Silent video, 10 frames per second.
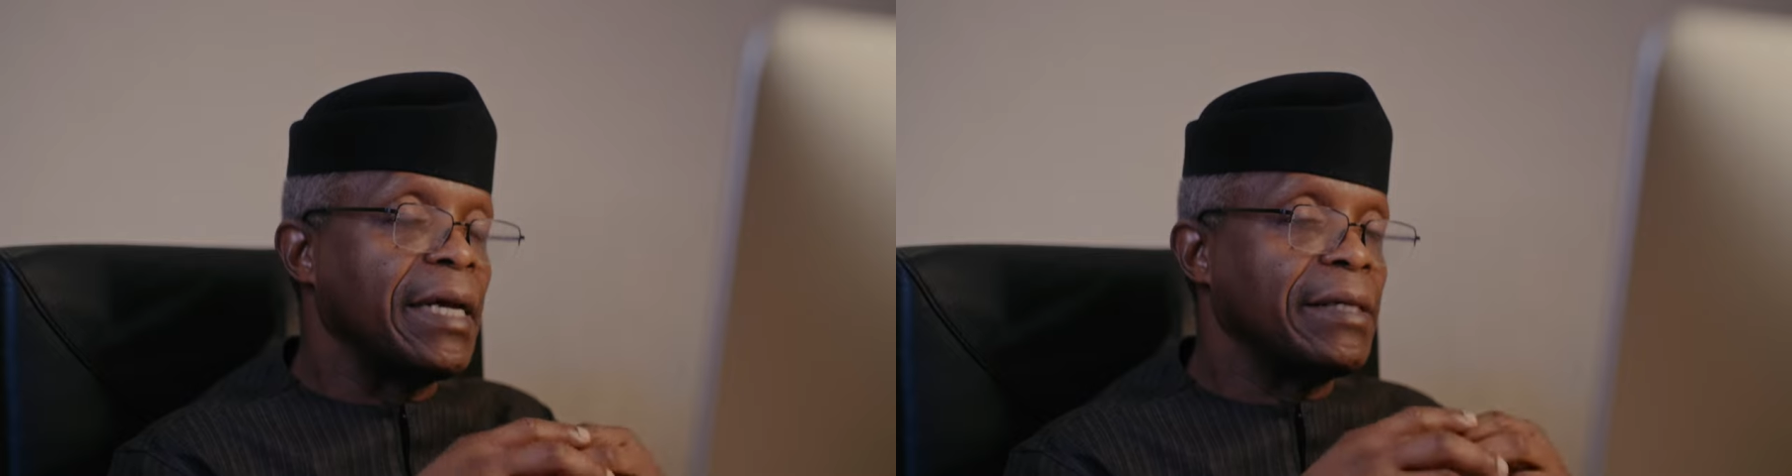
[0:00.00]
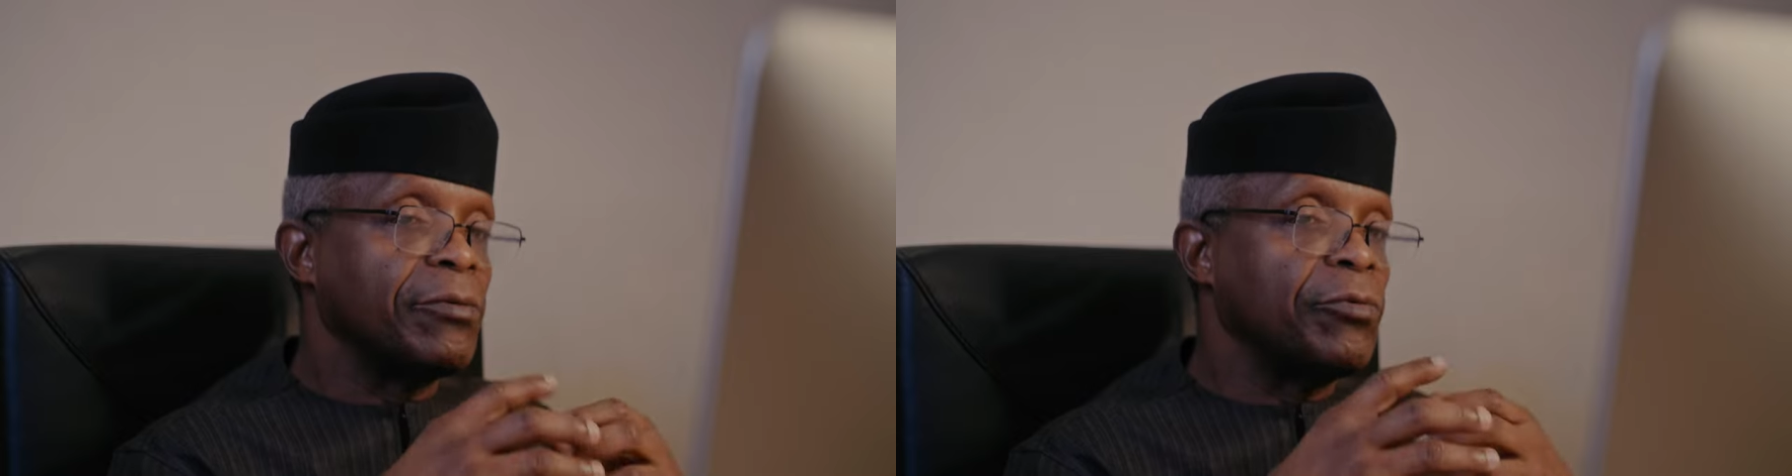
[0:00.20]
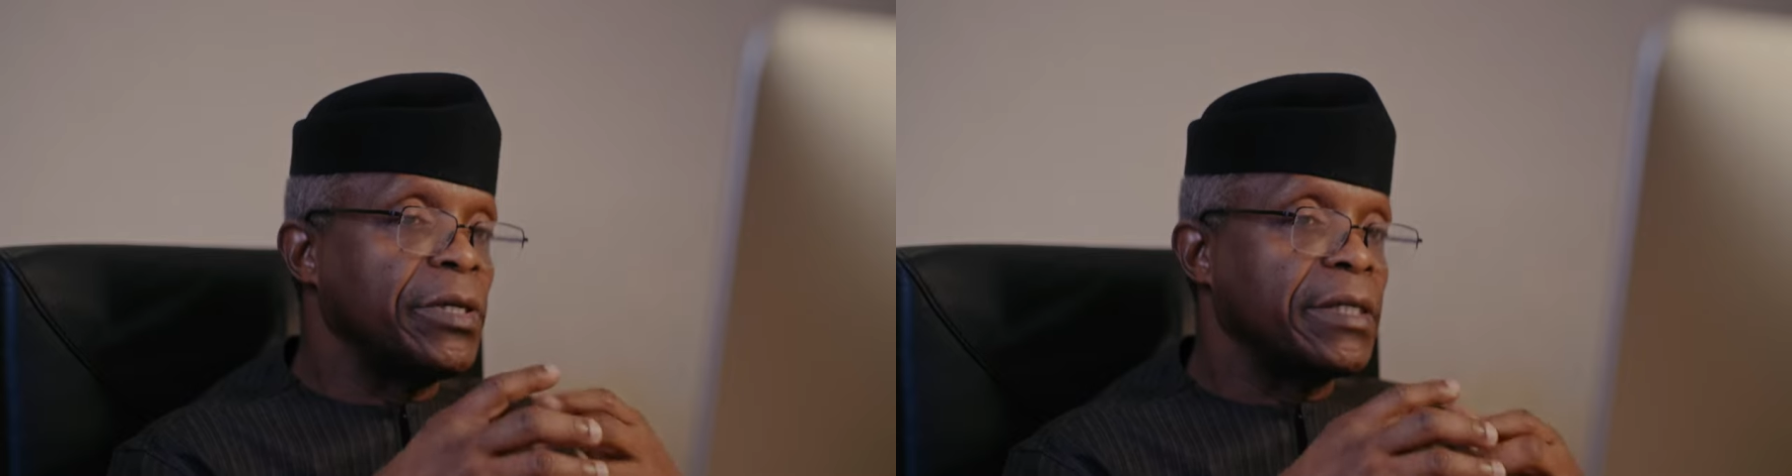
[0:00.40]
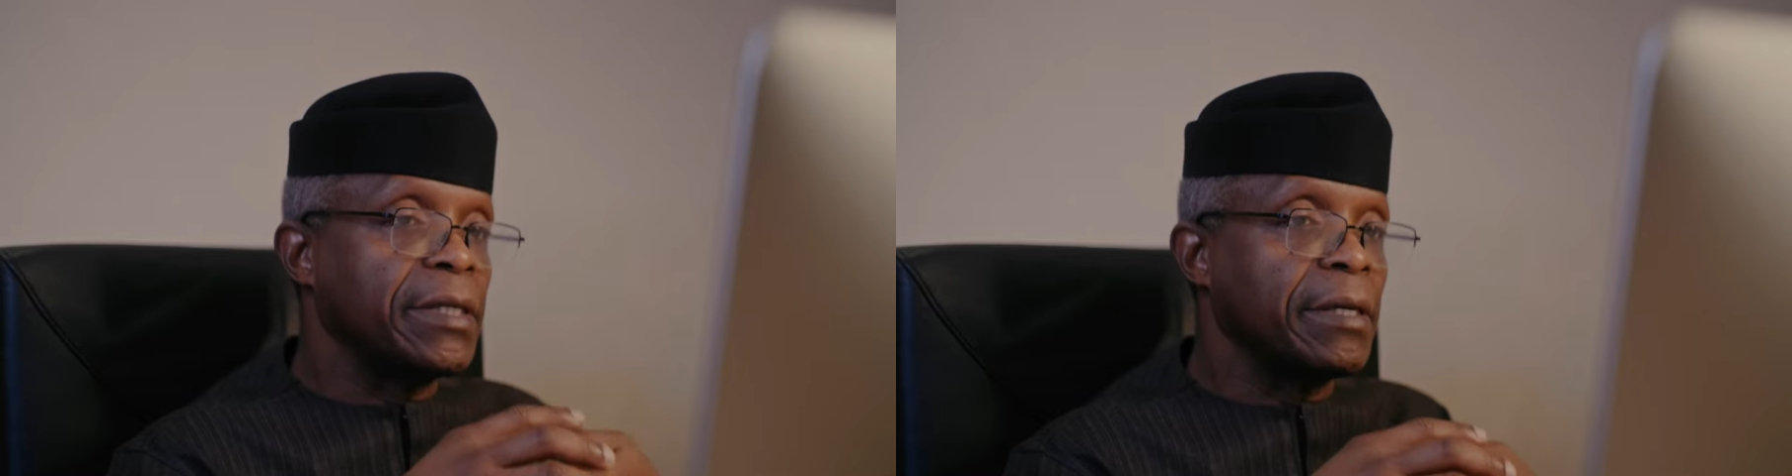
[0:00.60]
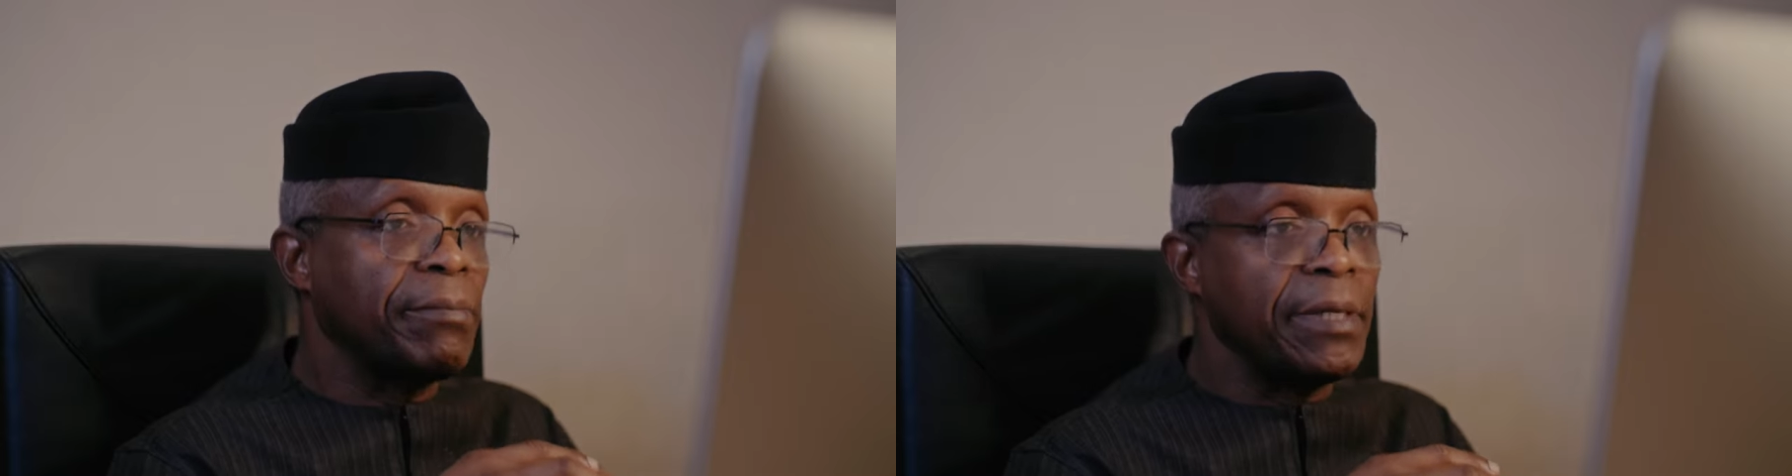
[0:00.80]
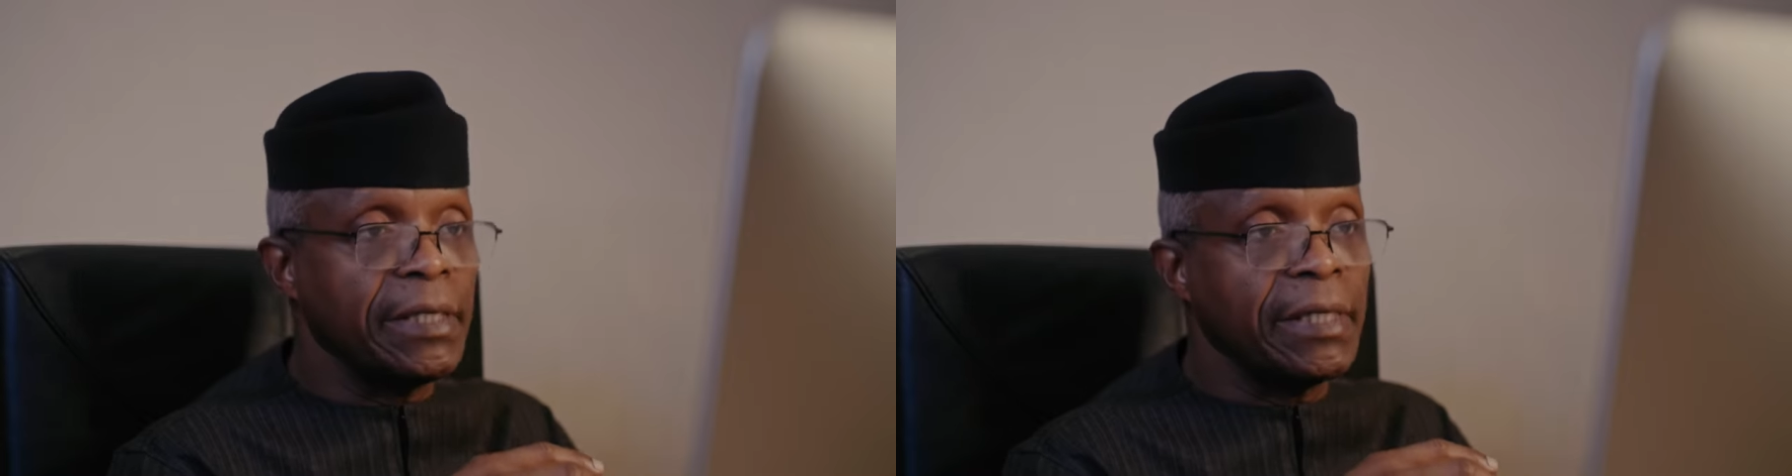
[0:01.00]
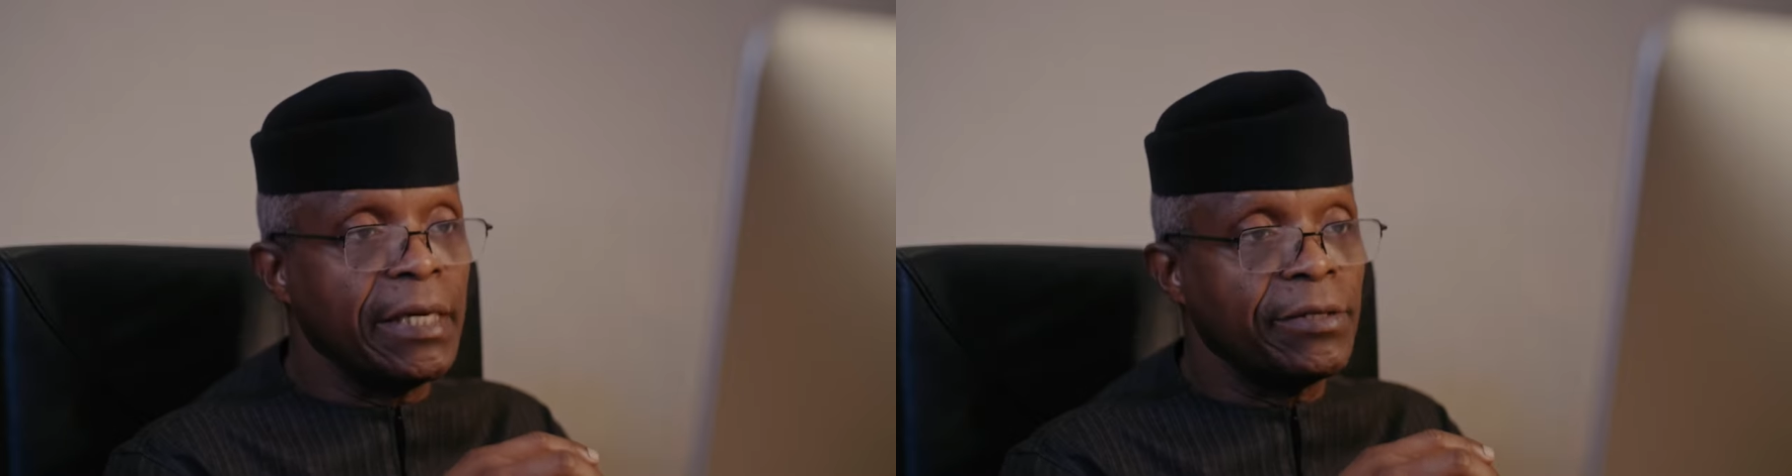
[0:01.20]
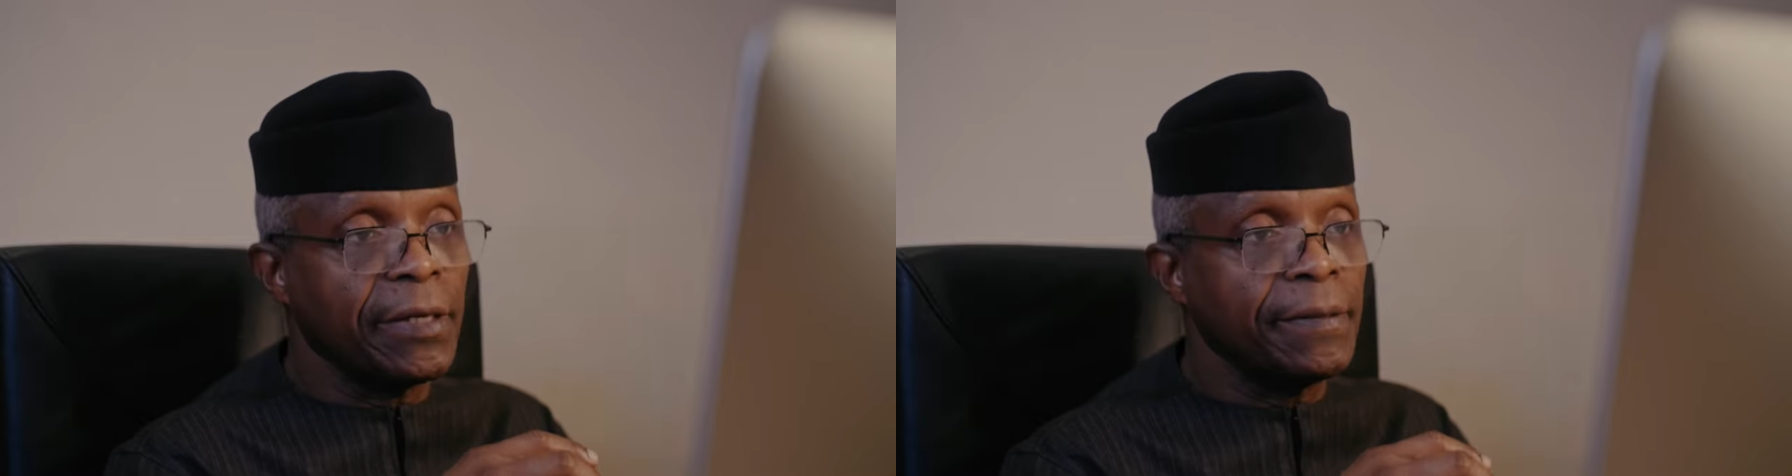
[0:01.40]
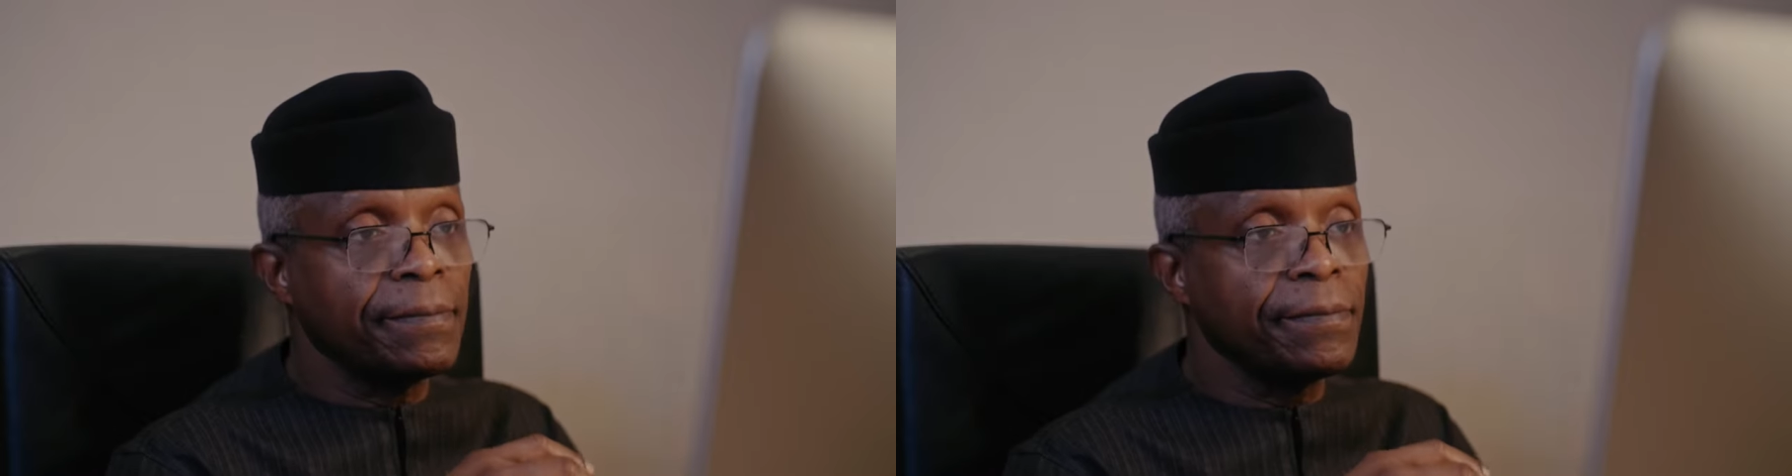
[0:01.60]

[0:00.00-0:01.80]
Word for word: and risk mitigation.